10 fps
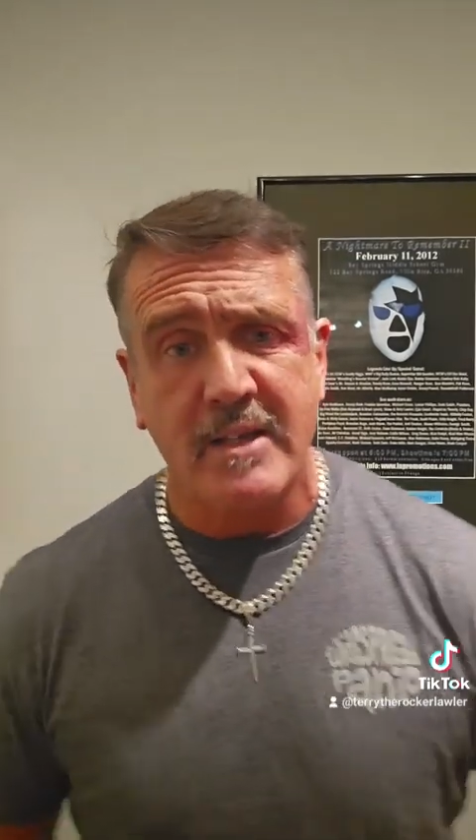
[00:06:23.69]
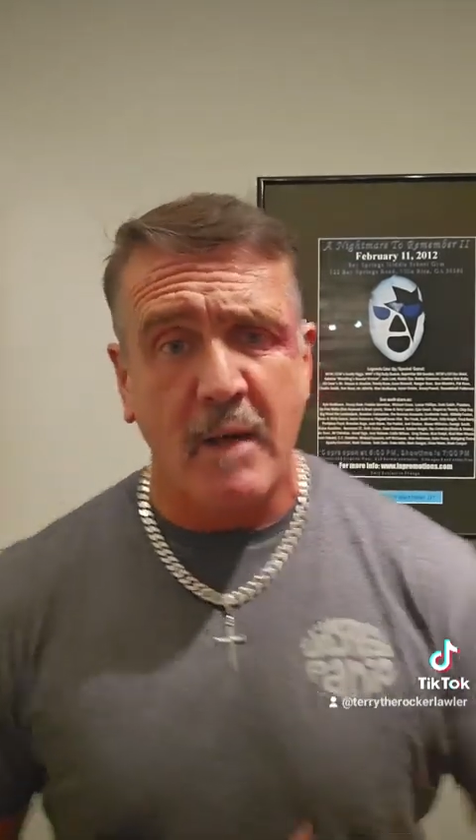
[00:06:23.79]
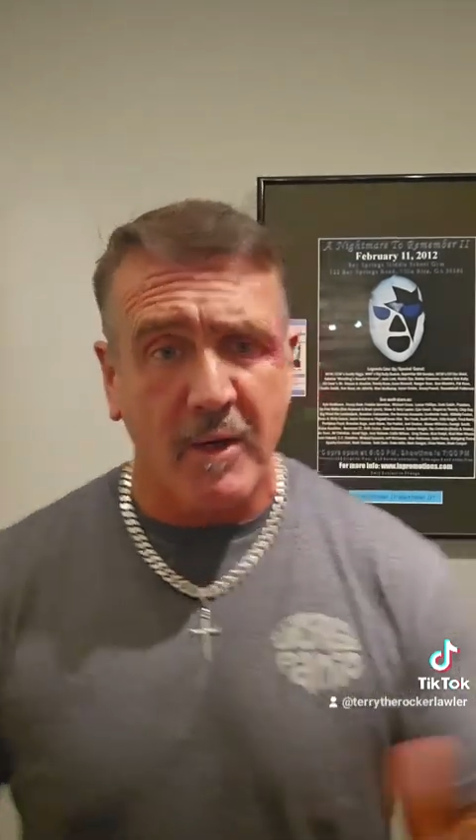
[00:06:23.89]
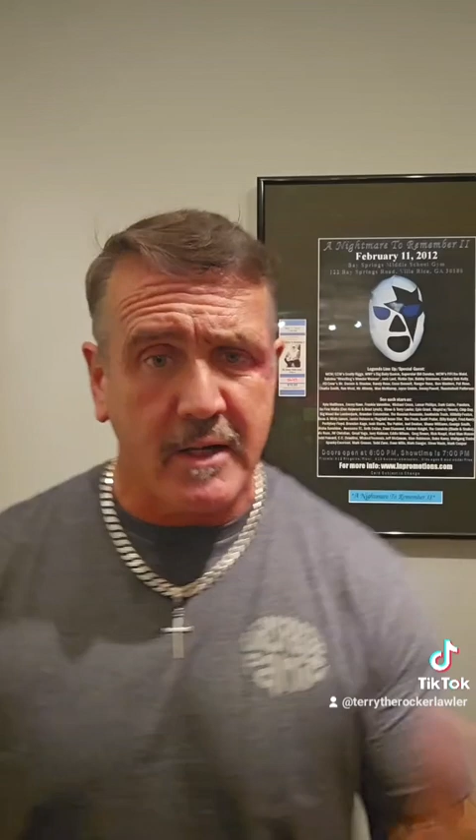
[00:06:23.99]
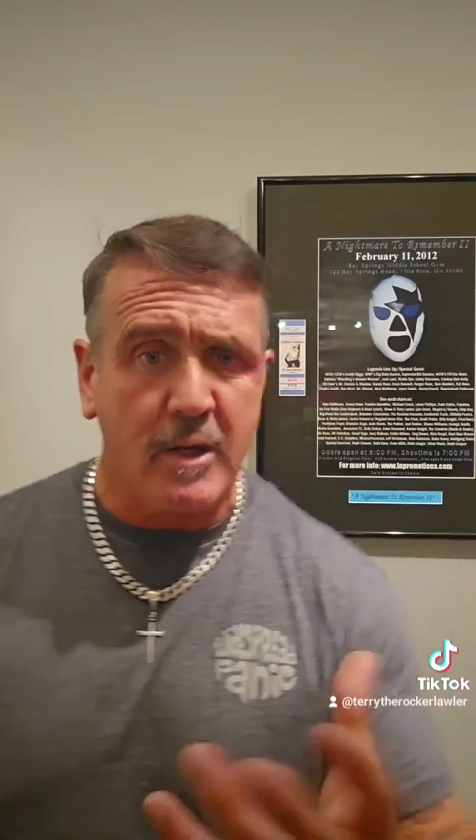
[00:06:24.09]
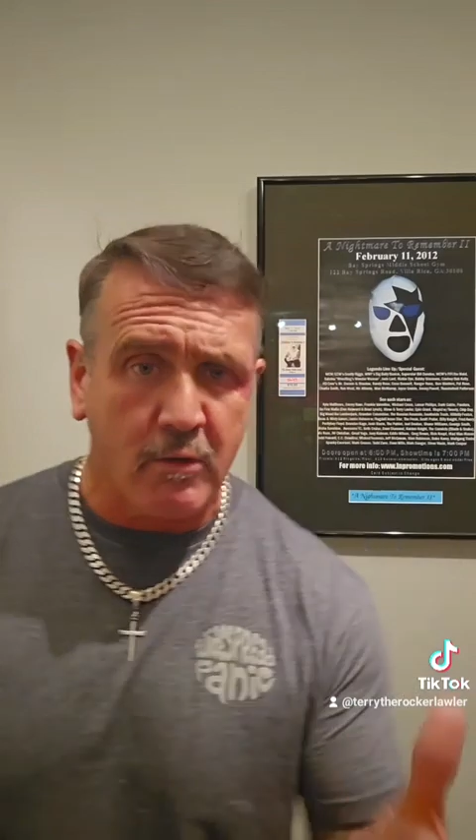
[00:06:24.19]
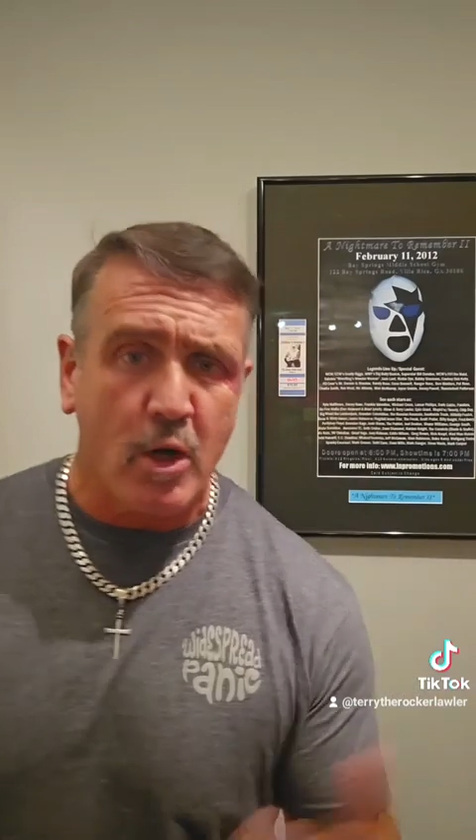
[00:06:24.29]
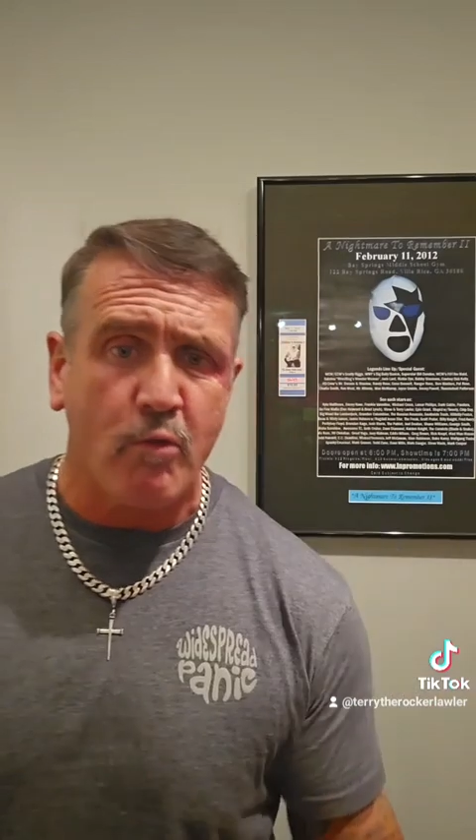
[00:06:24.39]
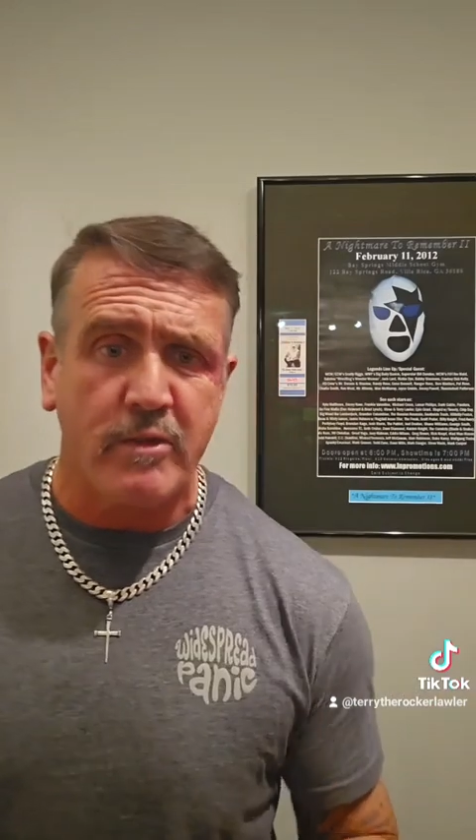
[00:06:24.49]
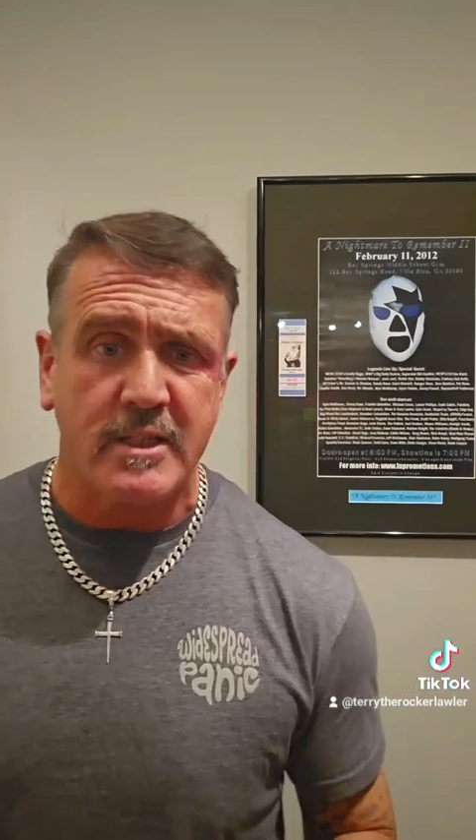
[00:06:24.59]
That way,
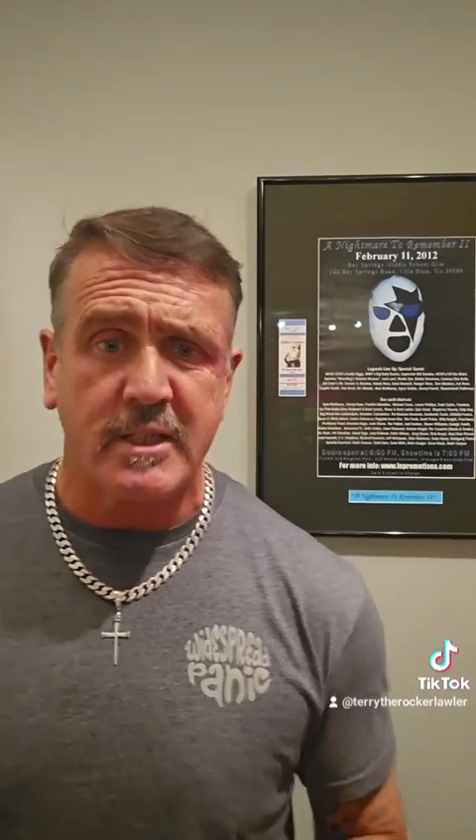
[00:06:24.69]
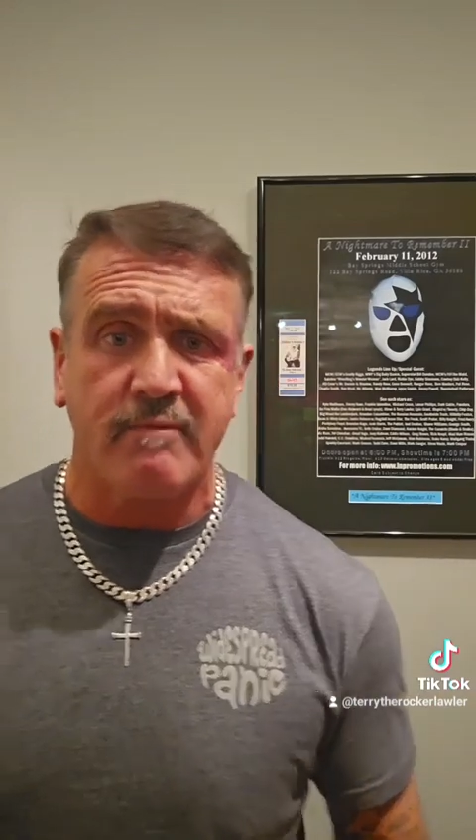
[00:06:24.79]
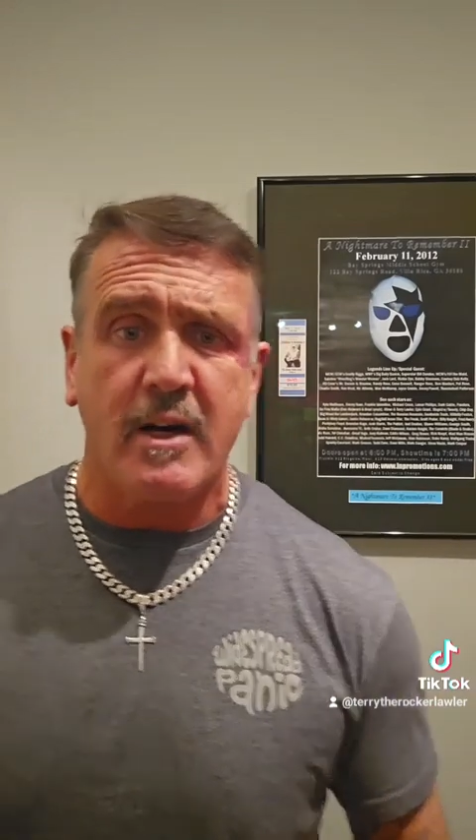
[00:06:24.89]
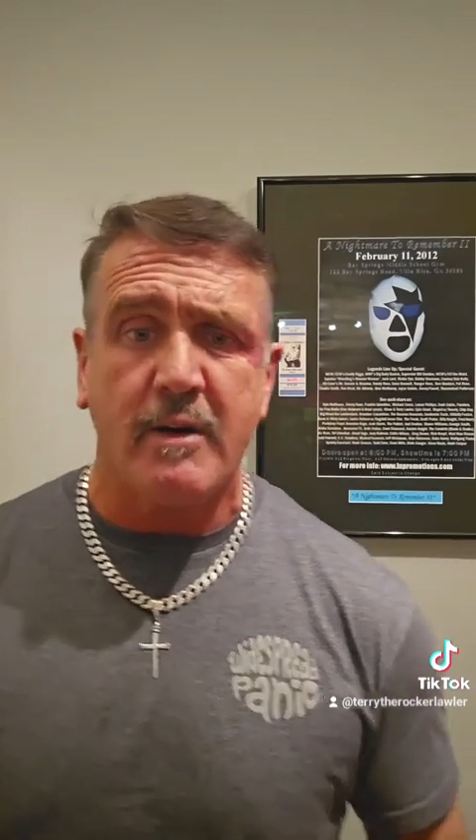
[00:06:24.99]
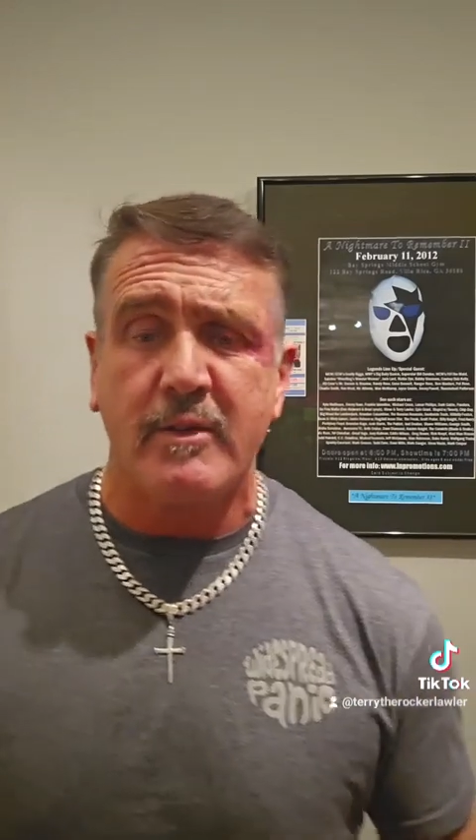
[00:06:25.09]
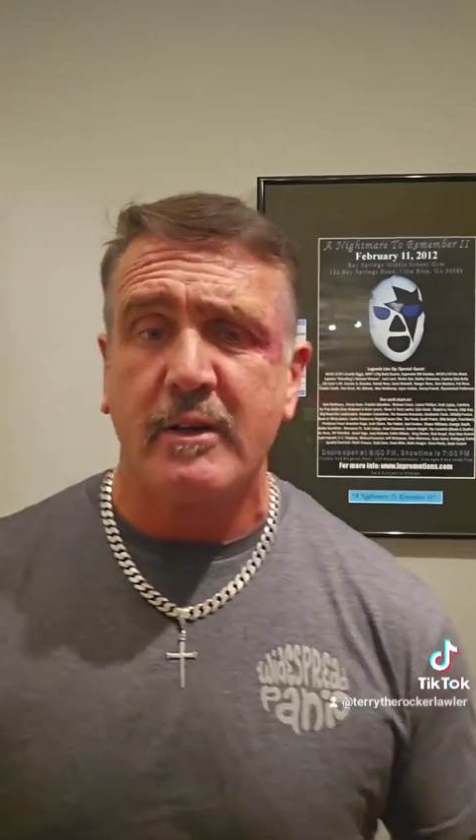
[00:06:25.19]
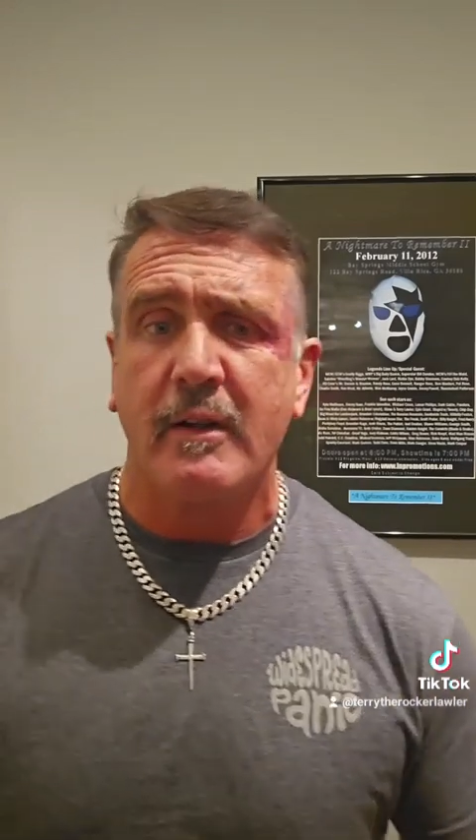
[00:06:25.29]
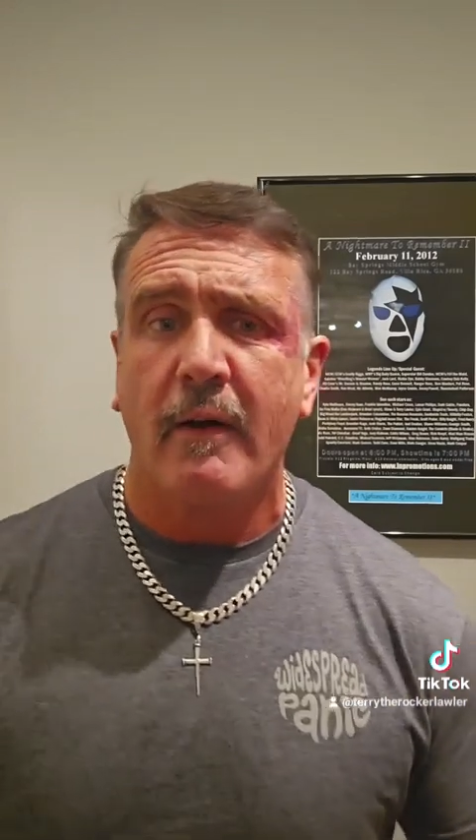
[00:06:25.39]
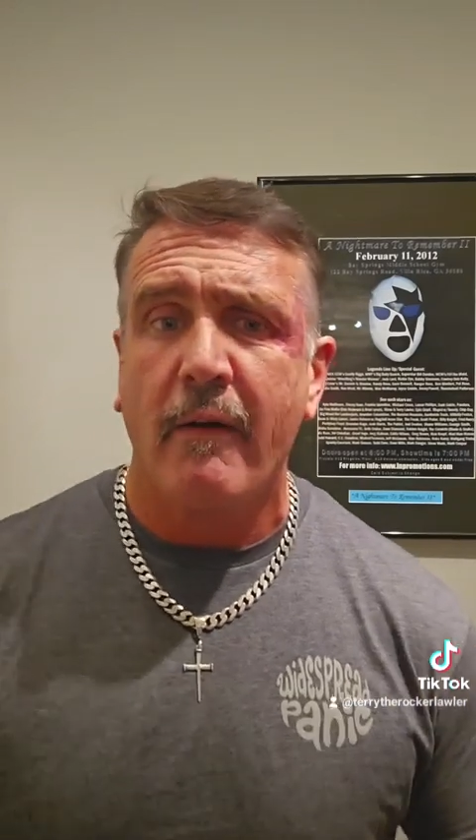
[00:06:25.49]
no risk involved.